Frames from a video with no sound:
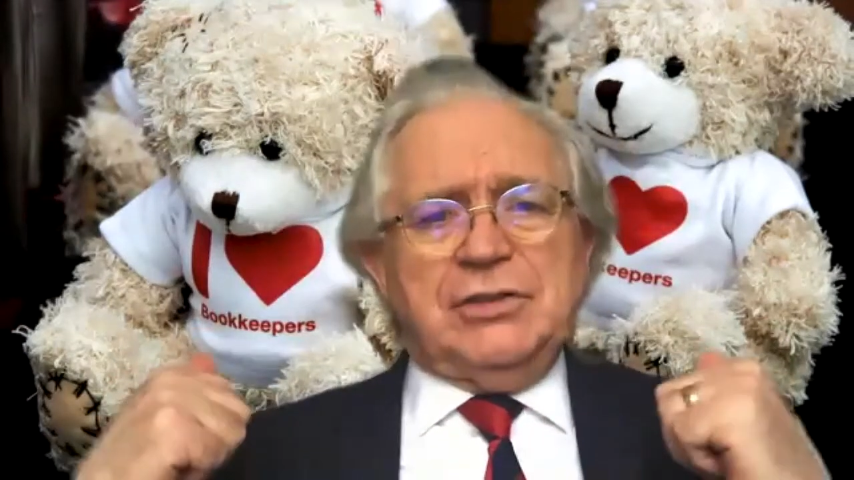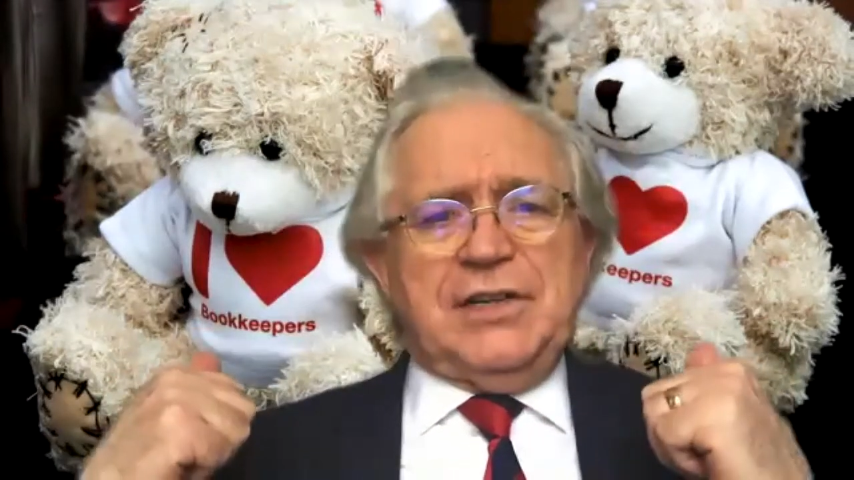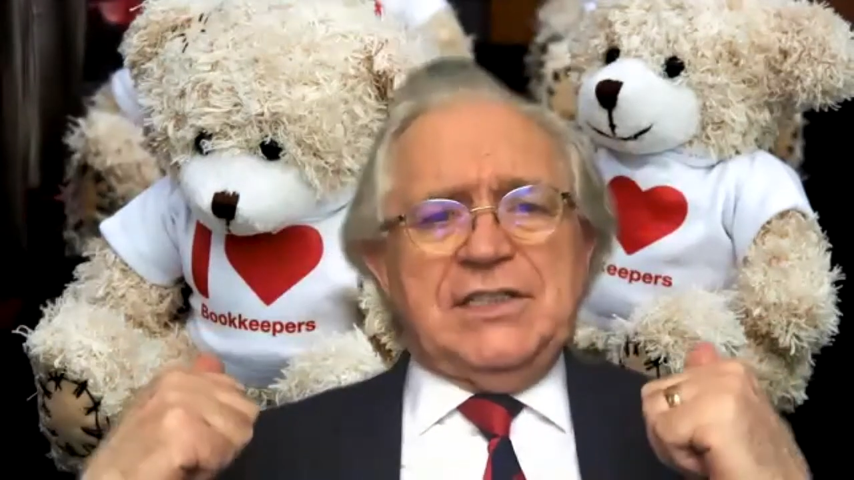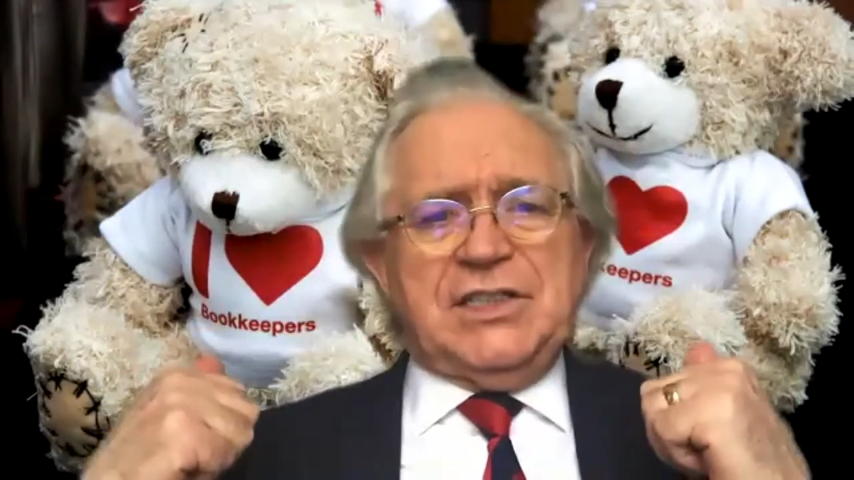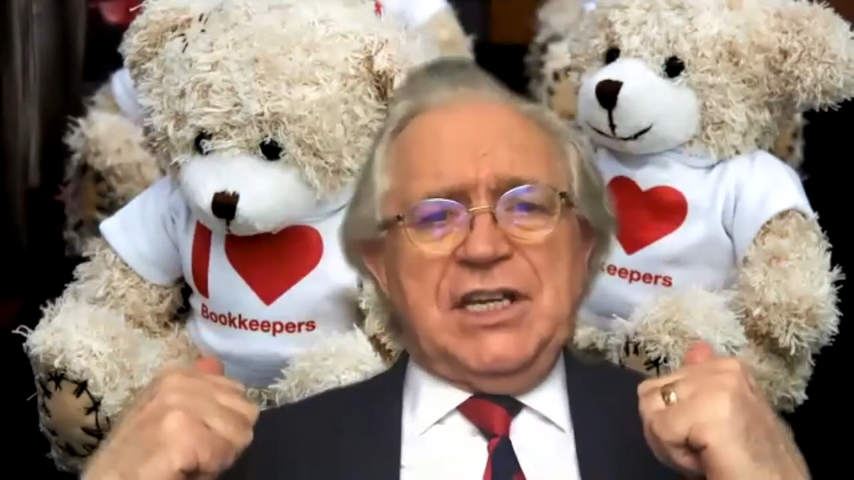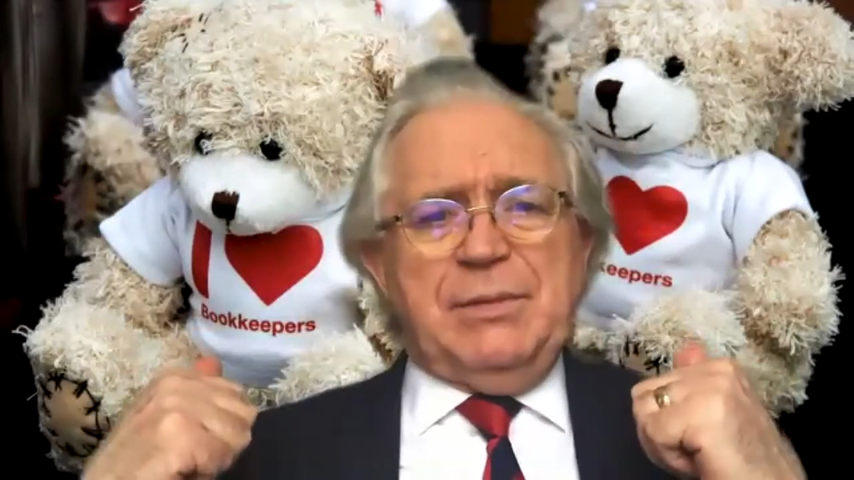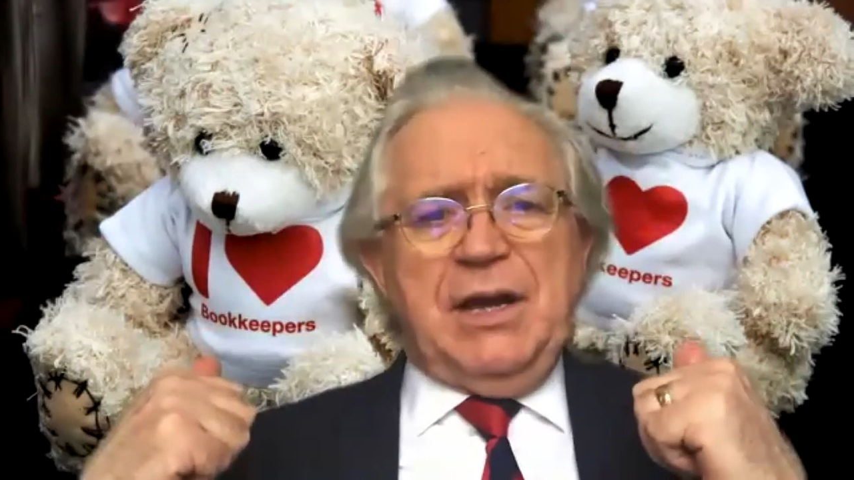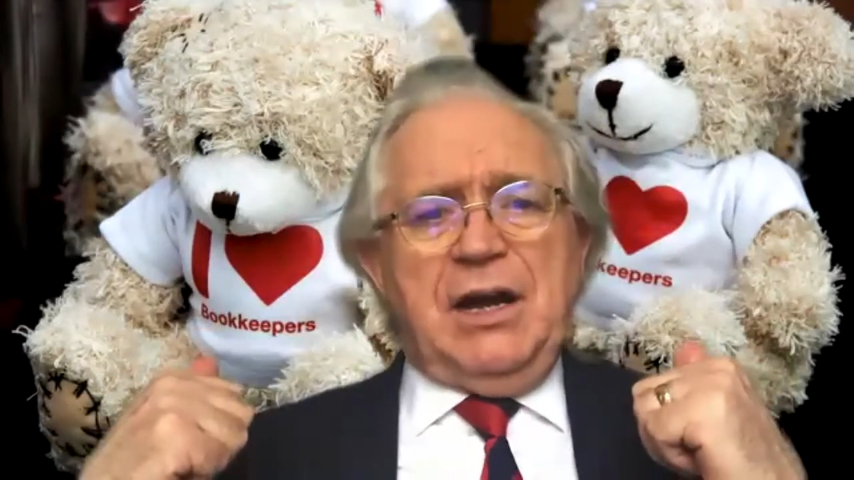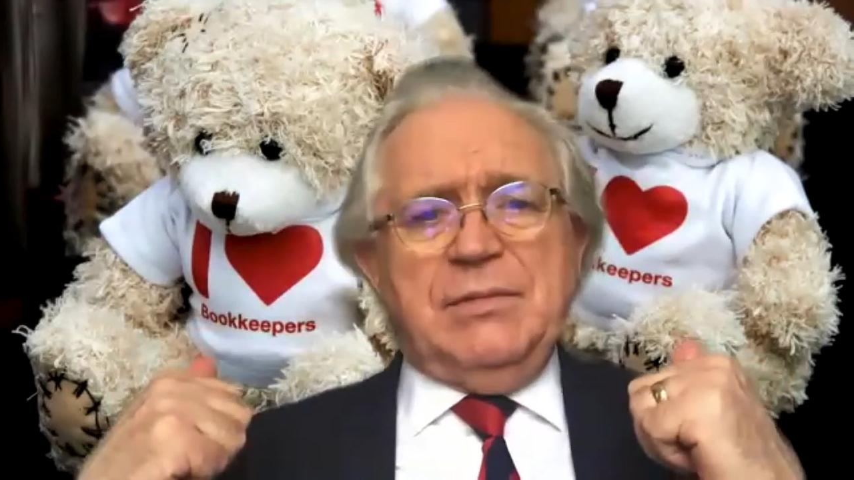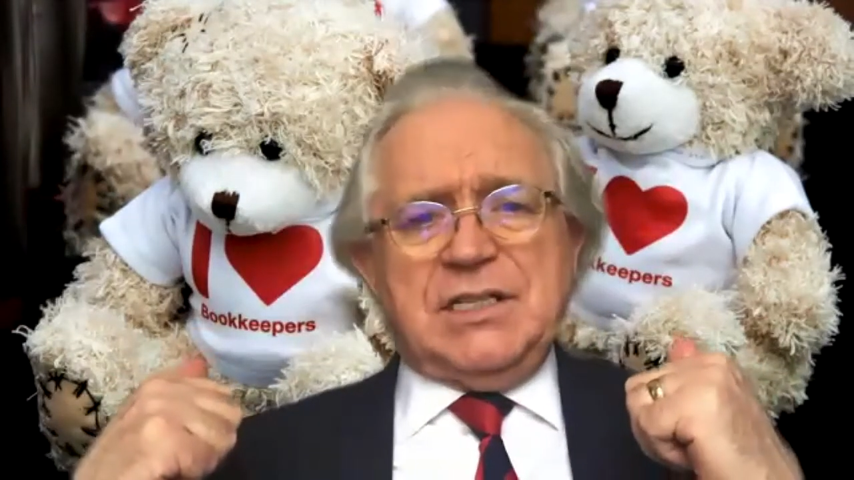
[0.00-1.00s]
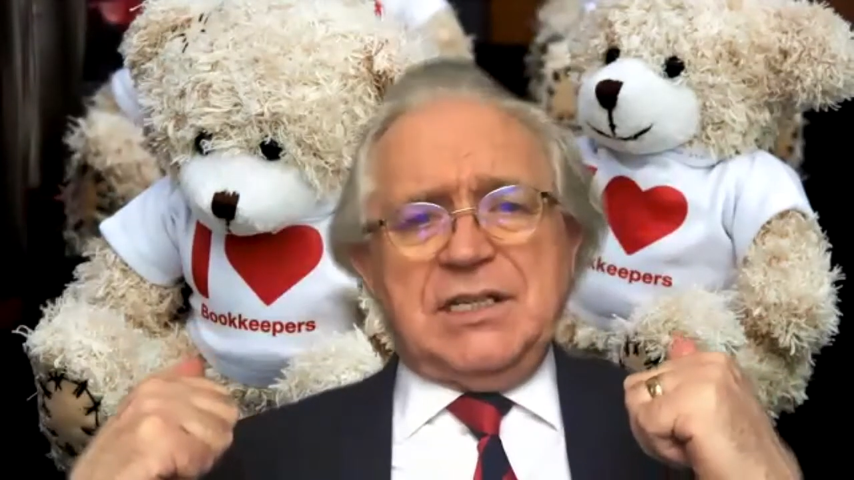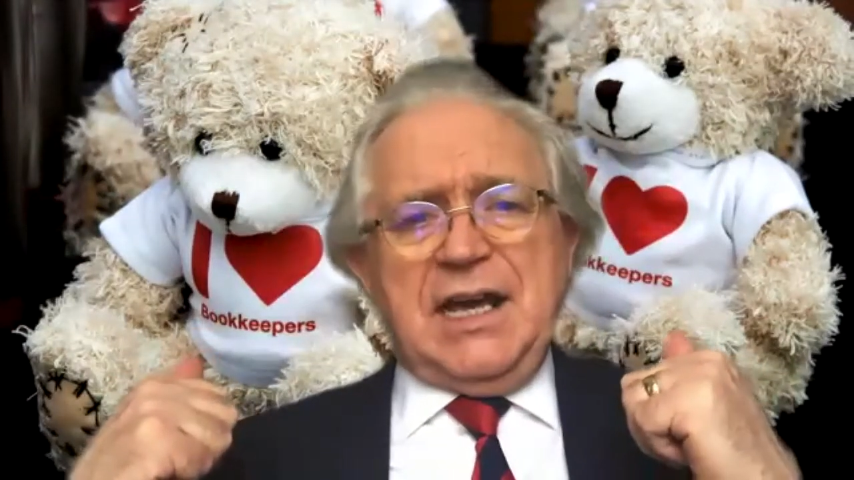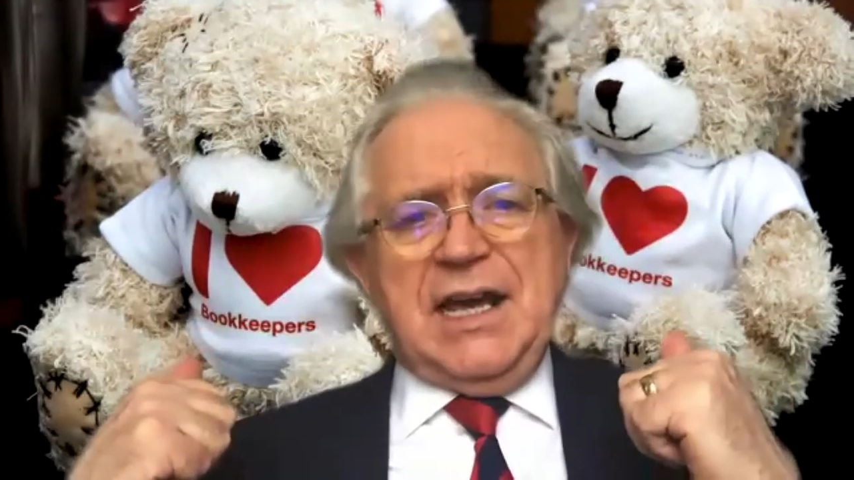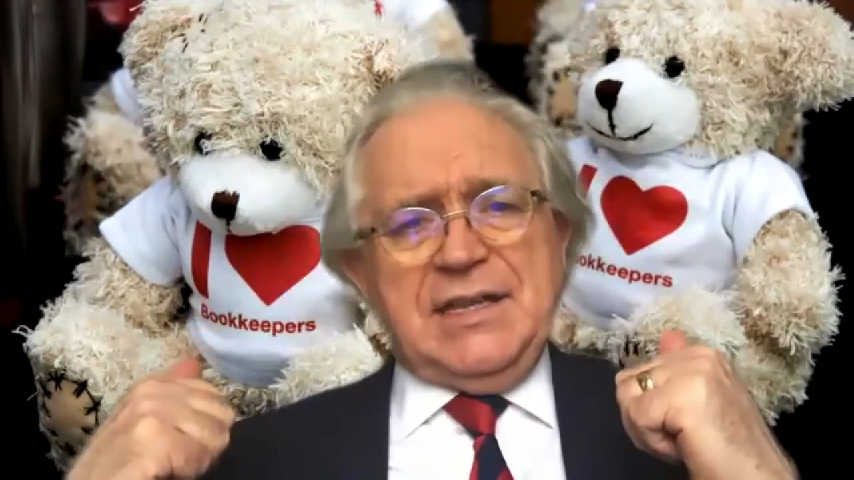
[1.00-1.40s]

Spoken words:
friends here behind me today.